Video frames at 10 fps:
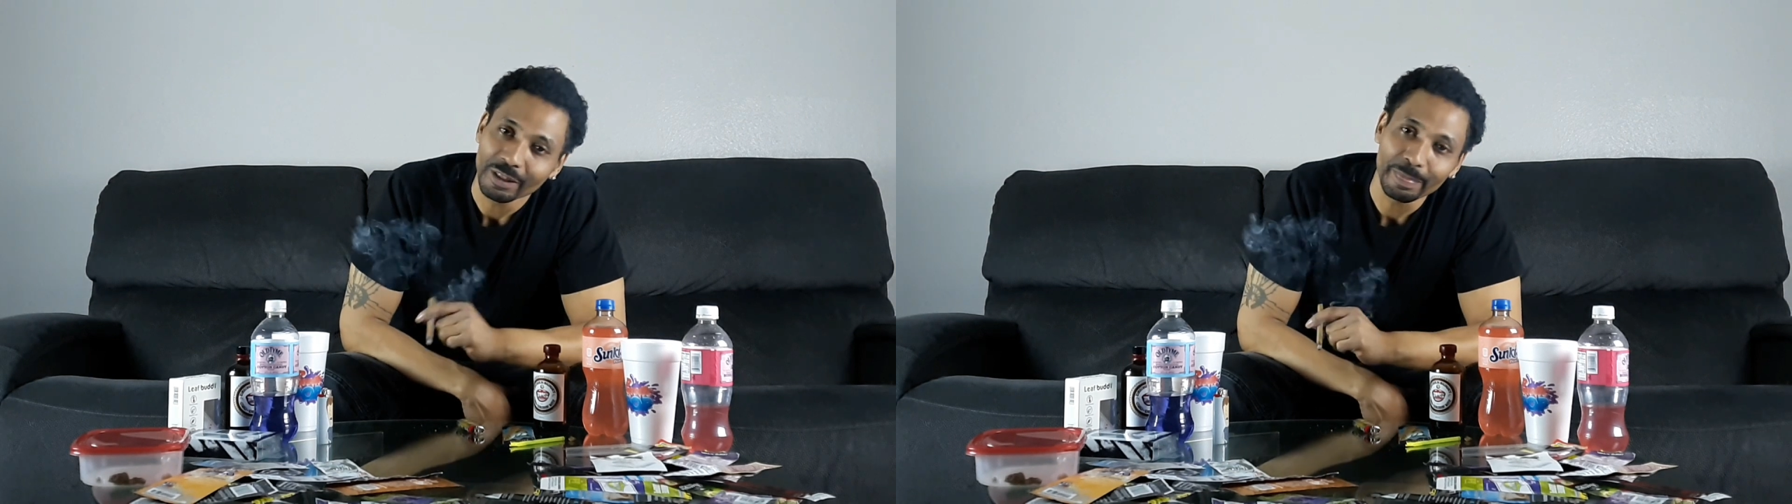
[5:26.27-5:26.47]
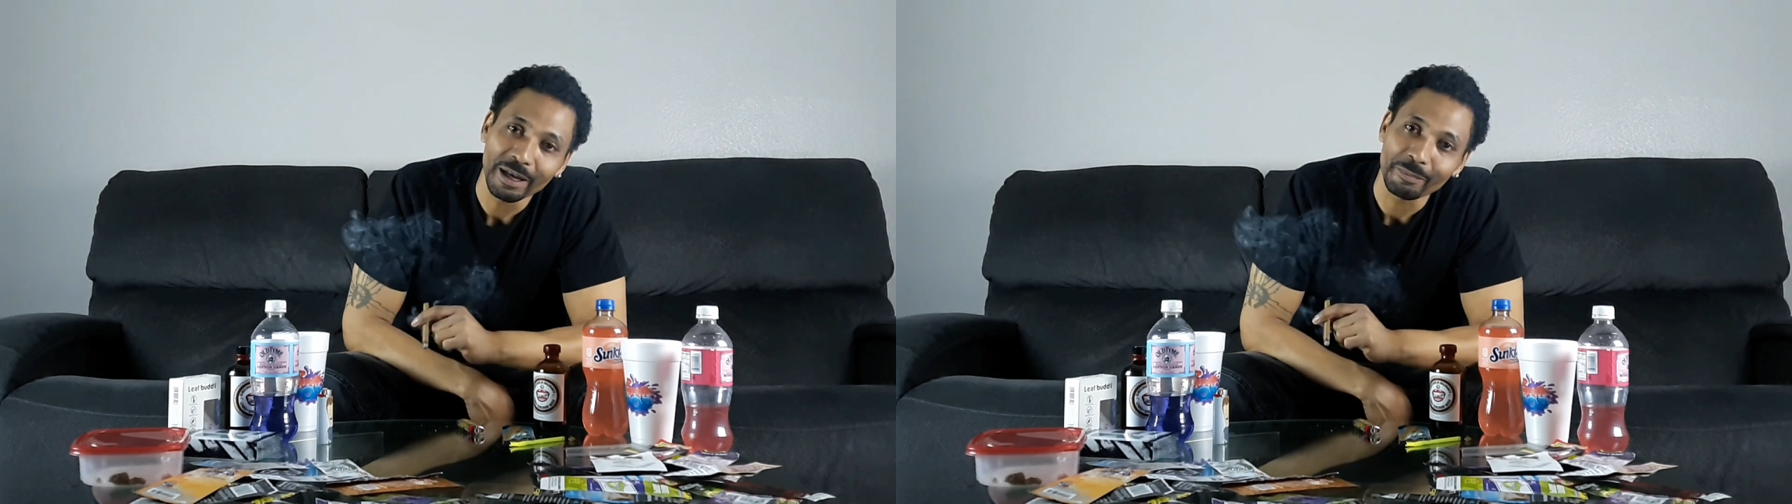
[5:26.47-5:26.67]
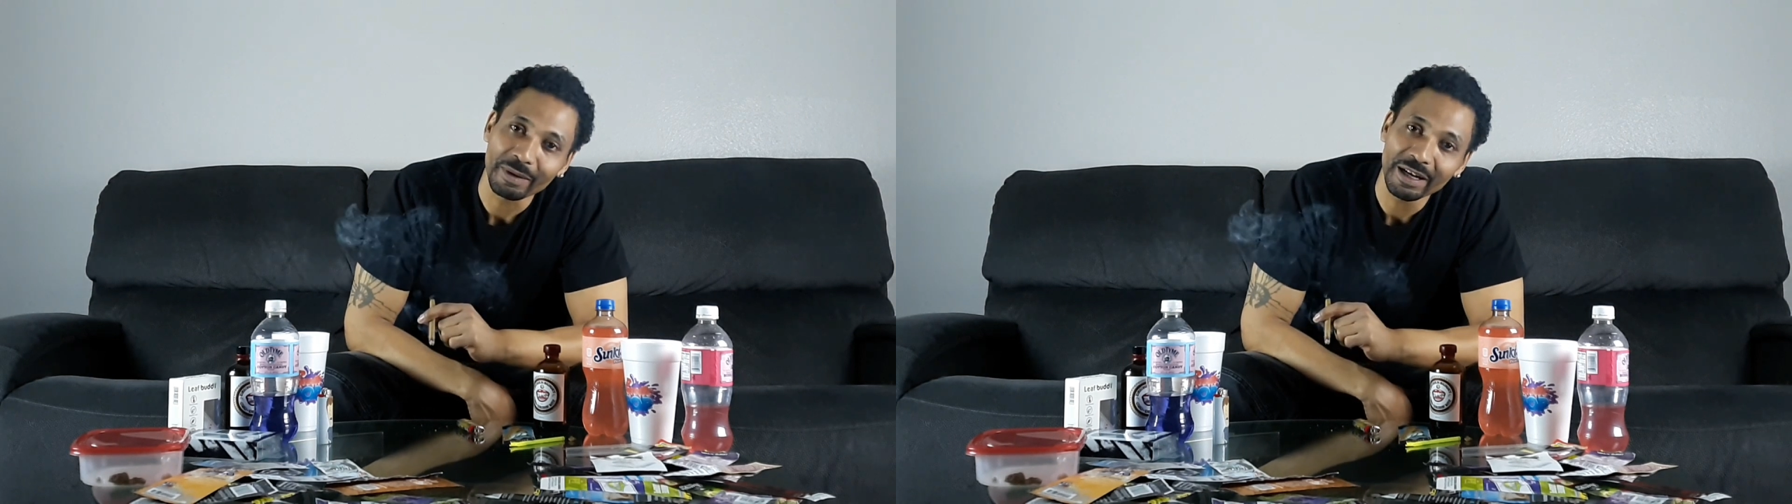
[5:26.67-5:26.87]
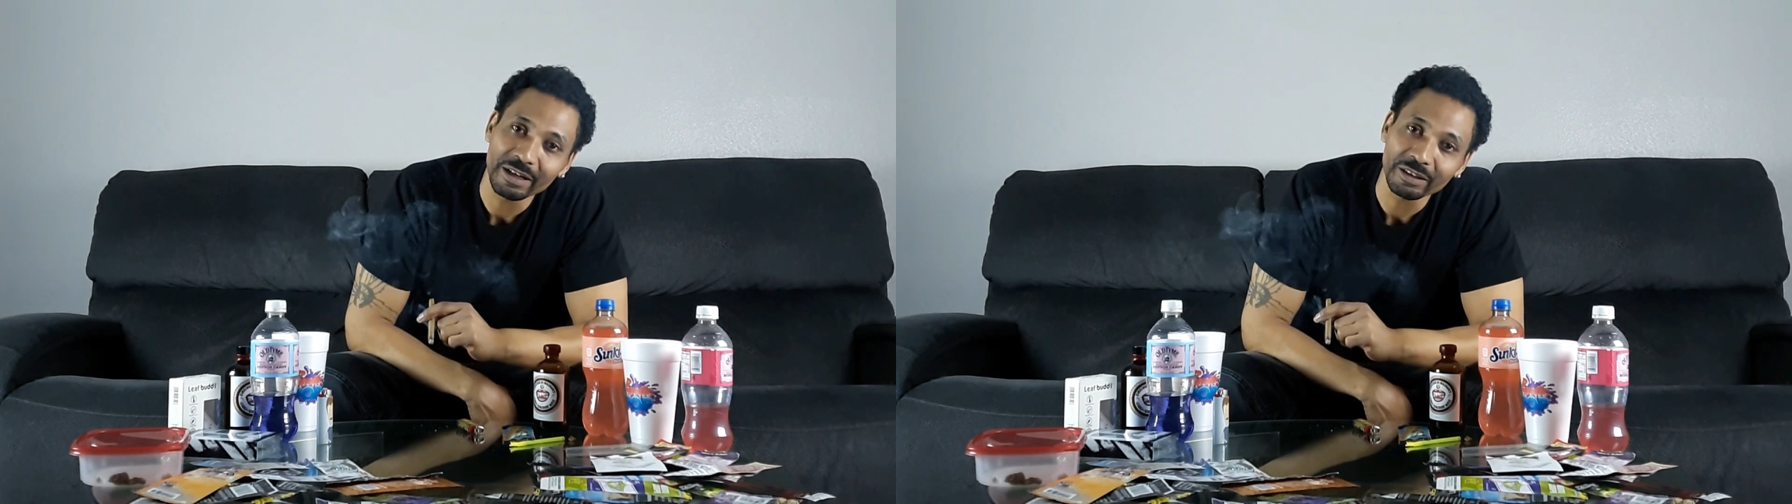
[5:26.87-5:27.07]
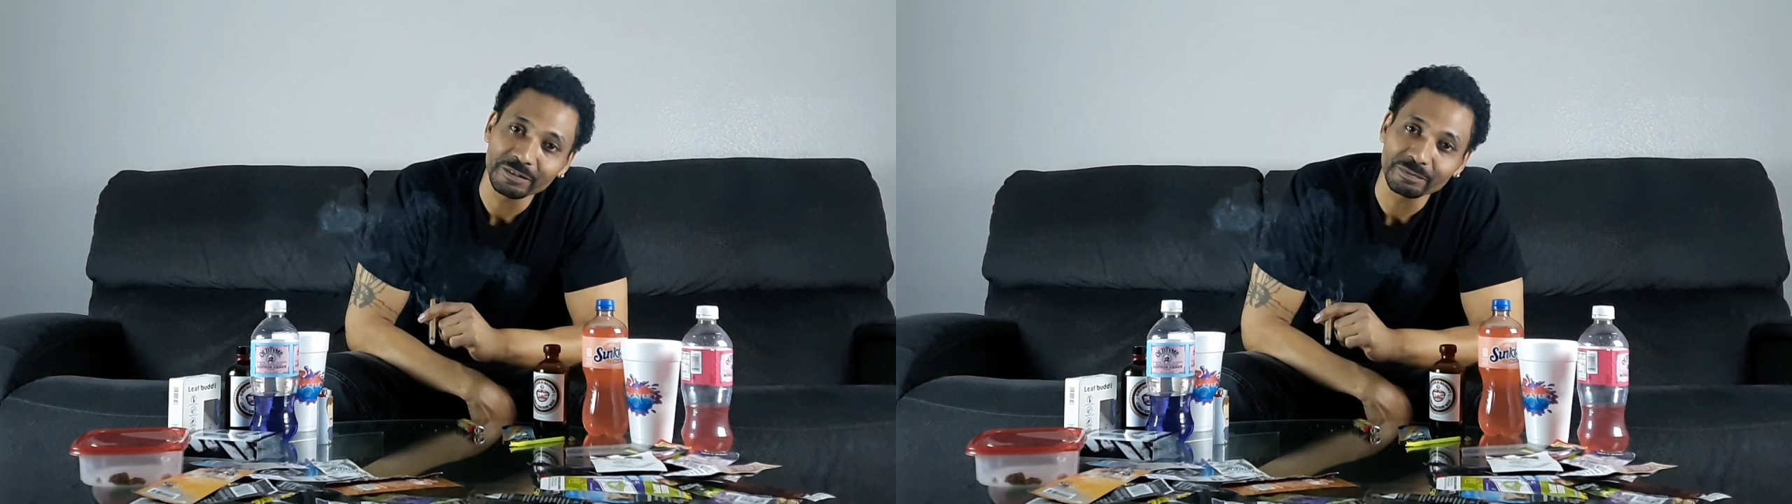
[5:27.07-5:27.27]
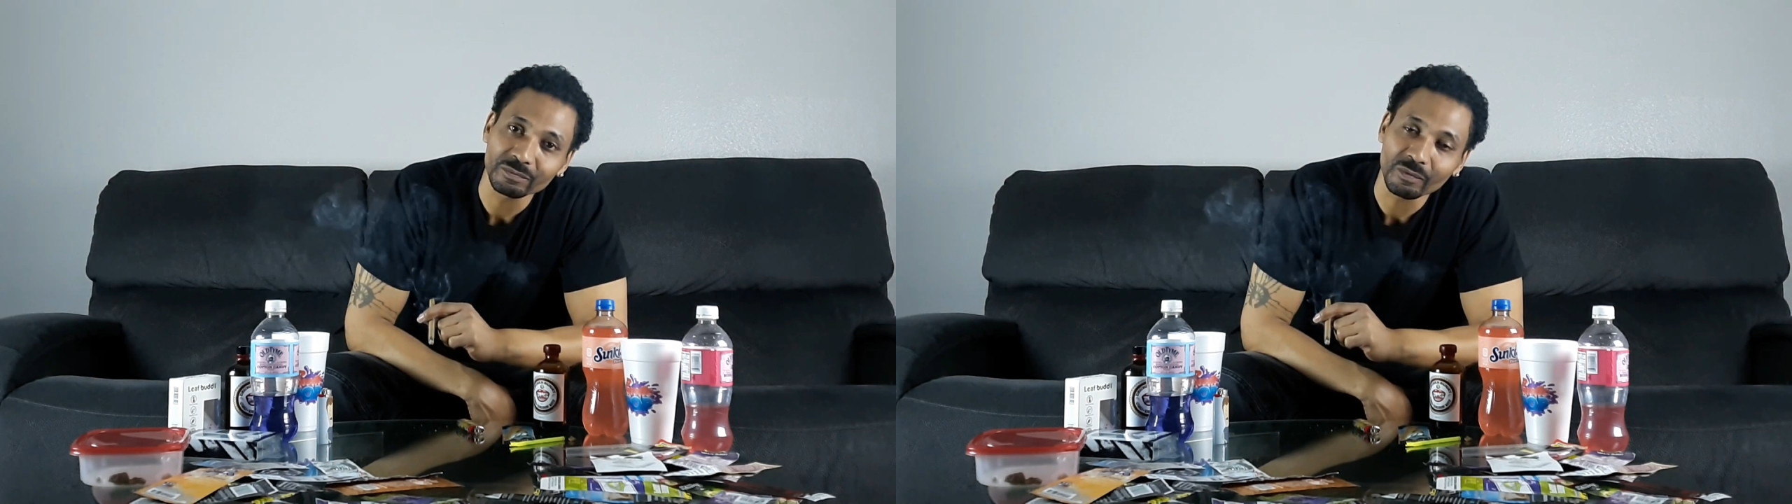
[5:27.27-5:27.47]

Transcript: Not bad, huh?